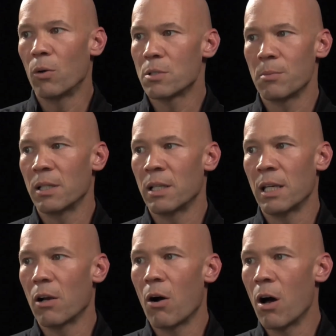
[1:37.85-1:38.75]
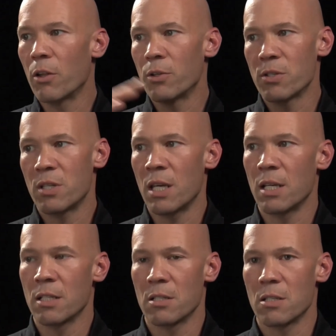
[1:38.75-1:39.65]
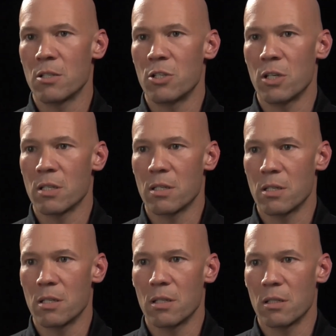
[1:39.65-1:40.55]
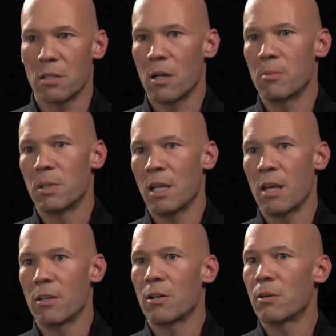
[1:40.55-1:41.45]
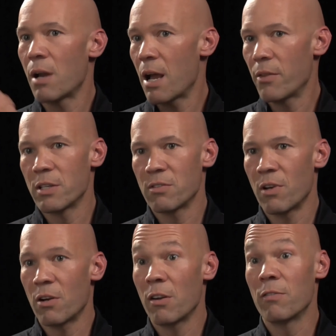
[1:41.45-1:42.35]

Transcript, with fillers: ultimately all those things just come together around this very